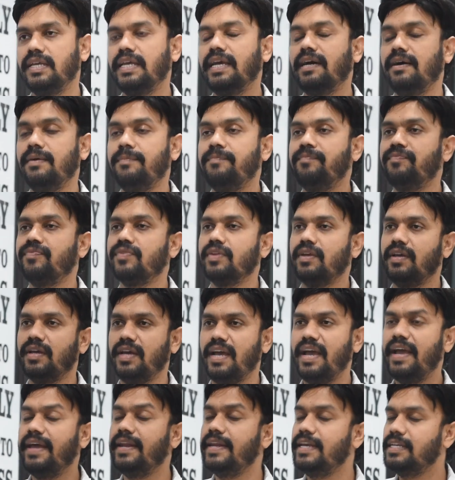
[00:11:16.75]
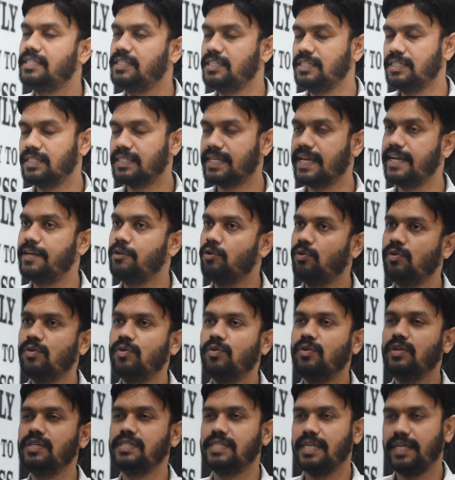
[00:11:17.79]
Yeah, an agent schedule
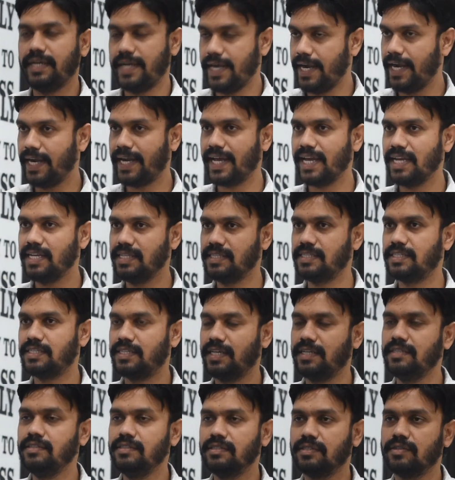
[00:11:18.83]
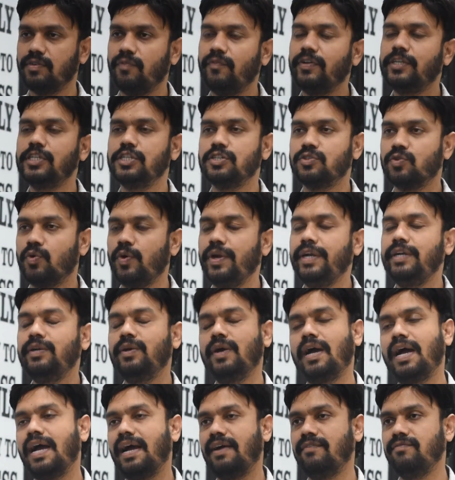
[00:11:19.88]
rule is a data instance which is going
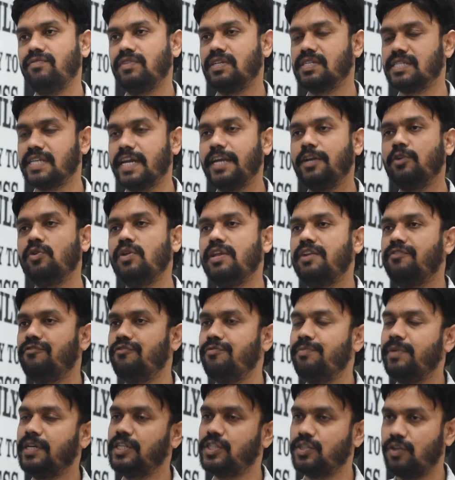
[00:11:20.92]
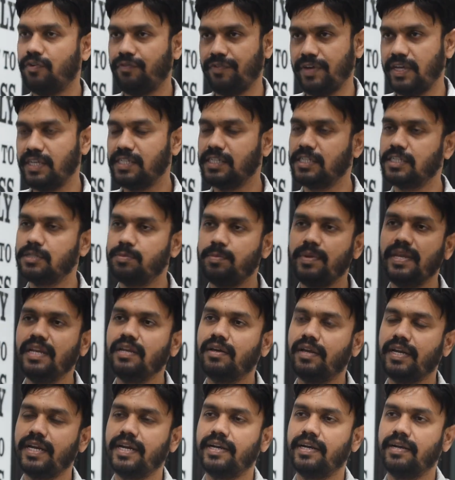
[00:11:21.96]
to have the schedule information of agents being
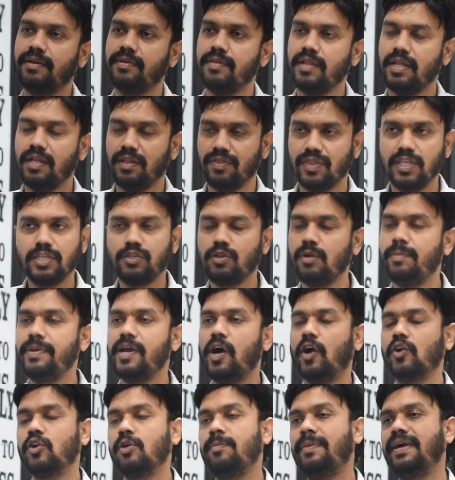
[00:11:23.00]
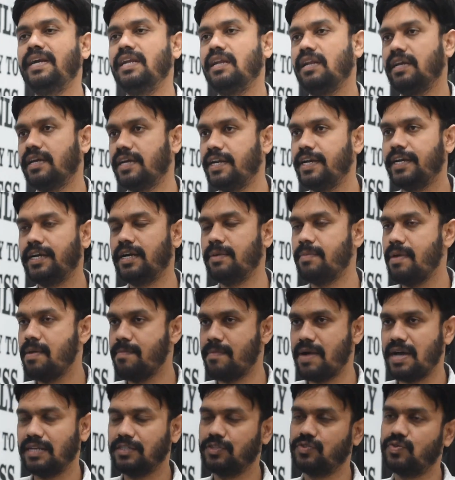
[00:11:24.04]
created. This will be automatically created by
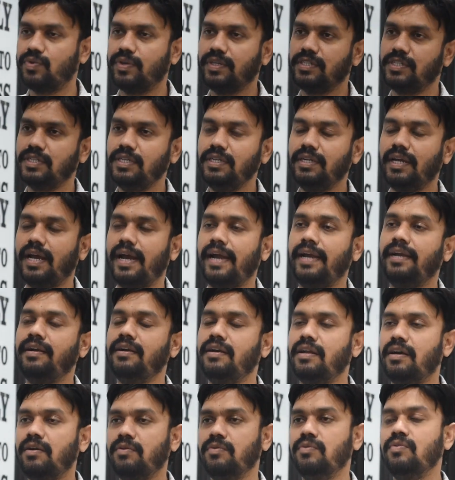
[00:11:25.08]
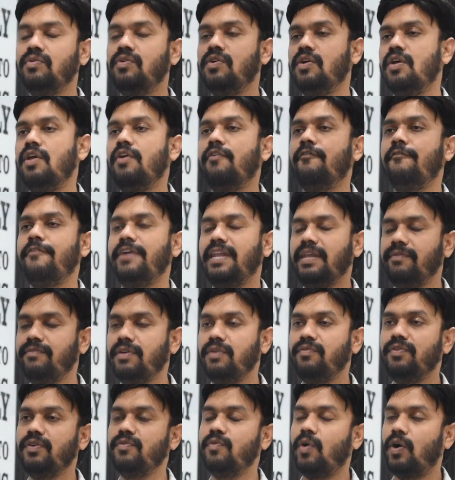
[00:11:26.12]
master agent, and now
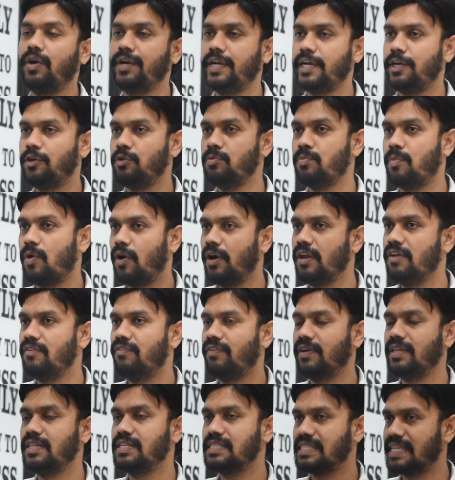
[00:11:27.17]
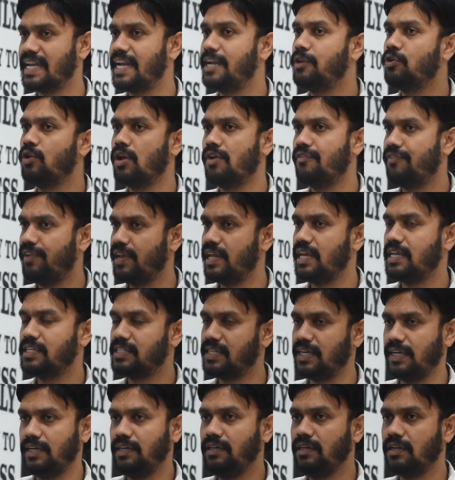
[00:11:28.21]
whenever we wanted to modify the schedule of an
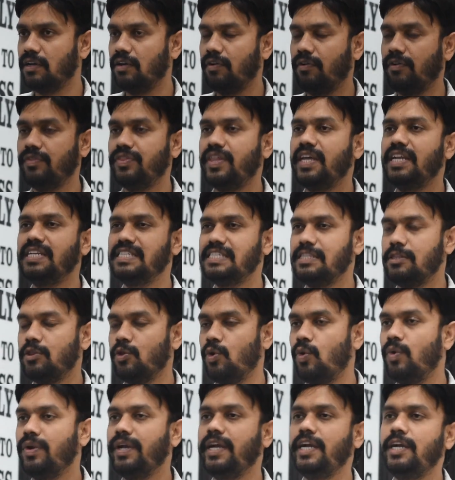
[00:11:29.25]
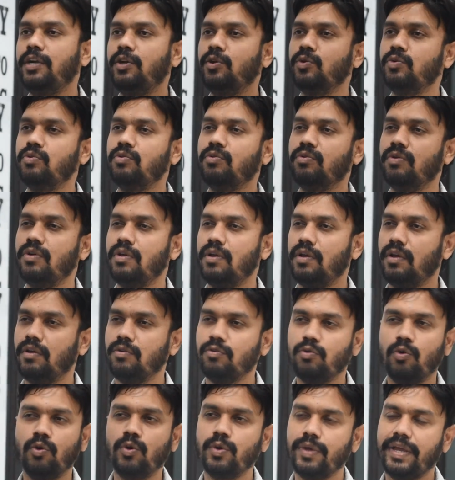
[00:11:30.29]
agent, there is no need to
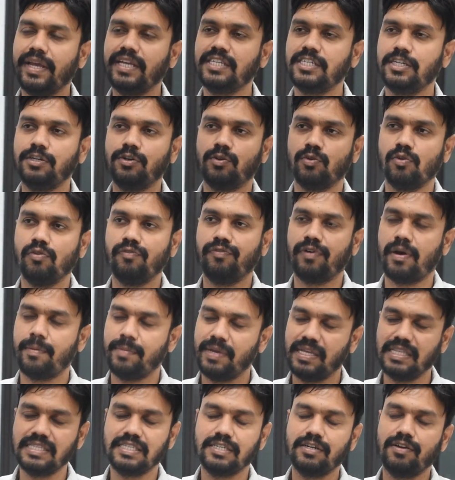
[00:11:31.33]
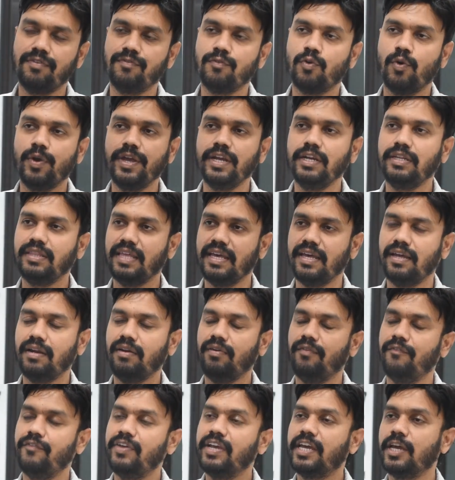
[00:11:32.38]
go to agent rule form. Instead of going
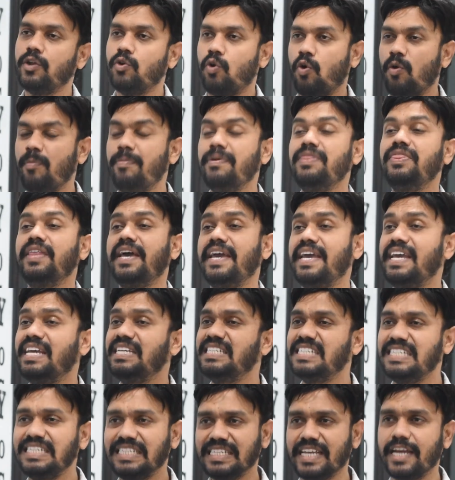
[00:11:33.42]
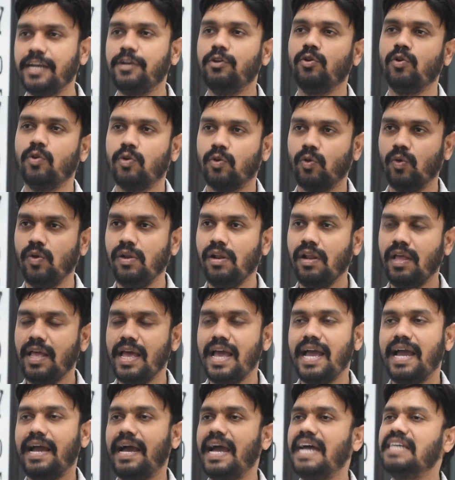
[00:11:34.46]
there, we can open the agent schedule rule.
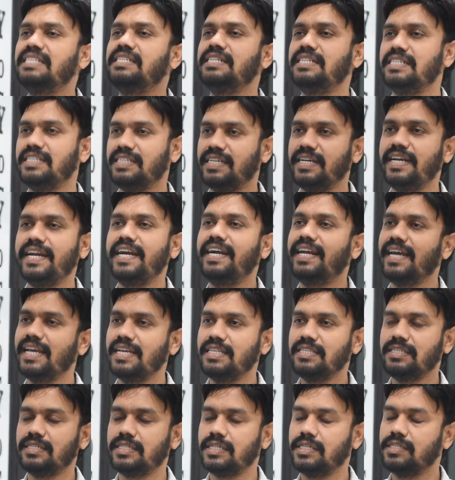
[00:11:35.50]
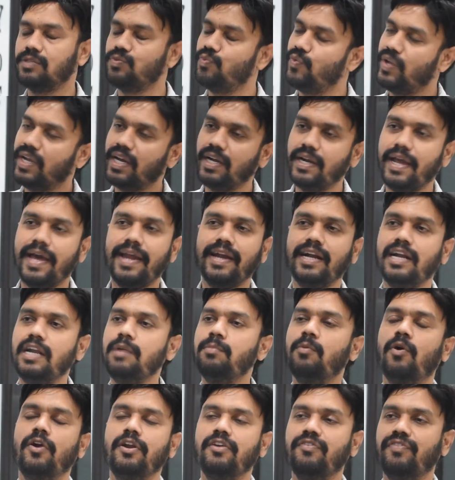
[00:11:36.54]
As it is a data instance, we can
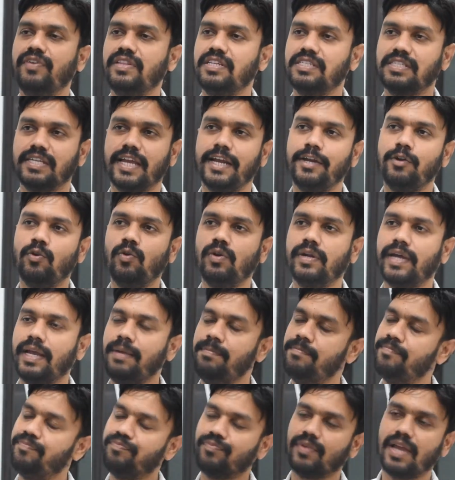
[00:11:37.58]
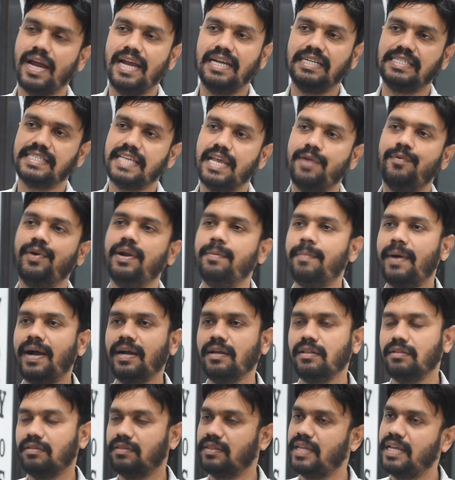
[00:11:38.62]
directly modify the schedule time and save it
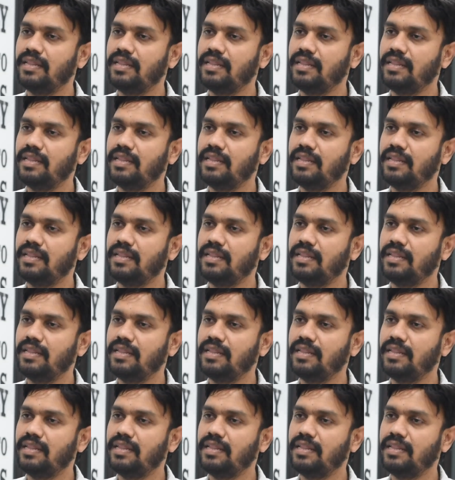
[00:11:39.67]
back.